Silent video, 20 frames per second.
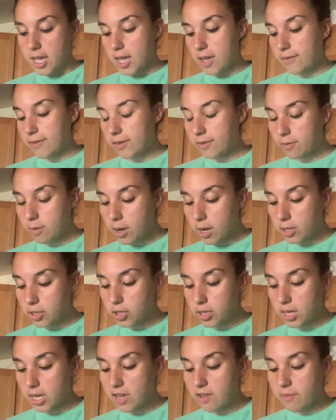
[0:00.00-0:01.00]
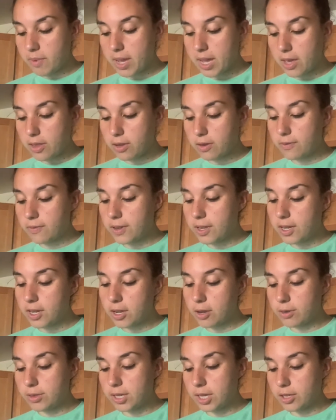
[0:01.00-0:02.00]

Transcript: If you've watched any of my other videos,